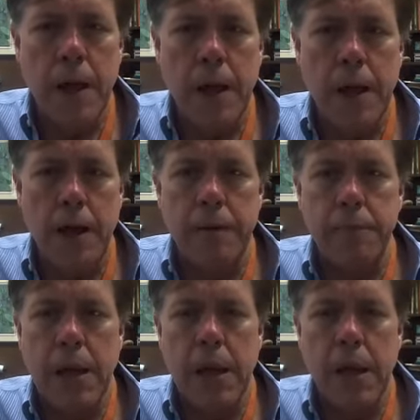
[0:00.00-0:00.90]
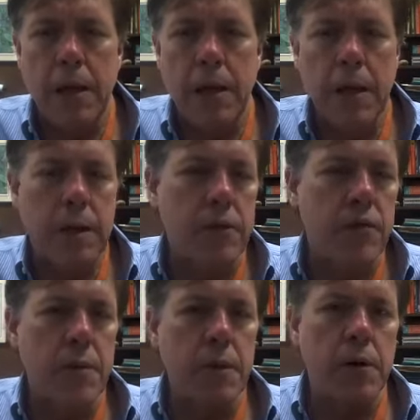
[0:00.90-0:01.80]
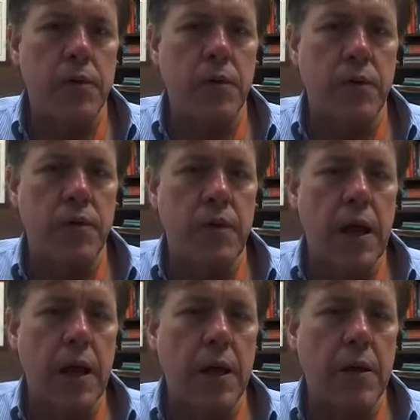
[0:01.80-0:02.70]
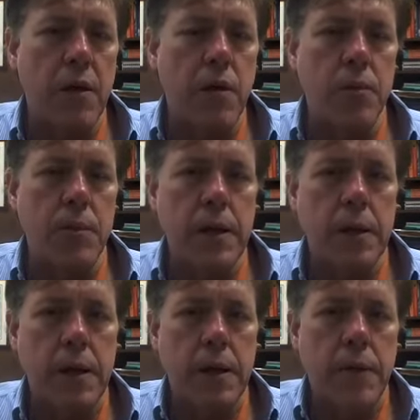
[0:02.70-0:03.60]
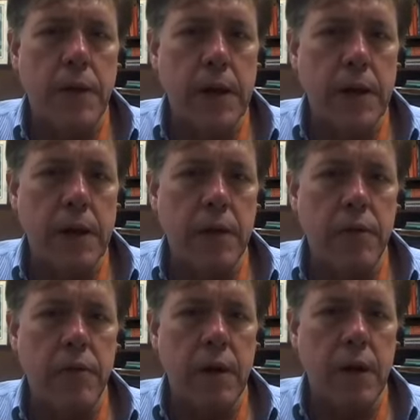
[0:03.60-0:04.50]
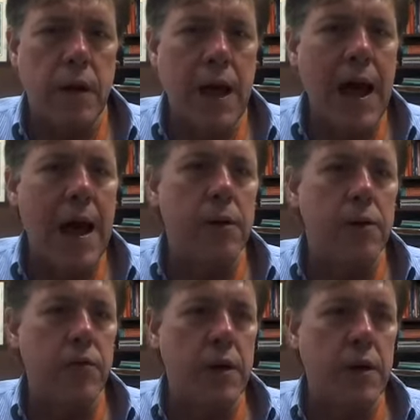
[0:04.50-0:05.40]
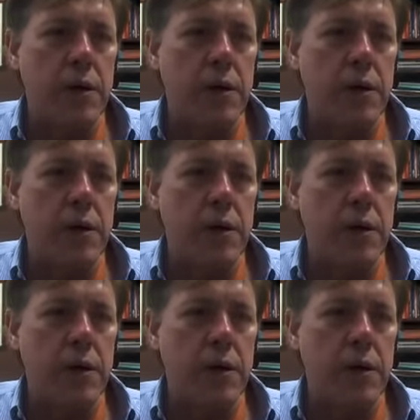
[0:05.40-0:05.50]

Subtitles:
And similar to, say, a human that gets allergy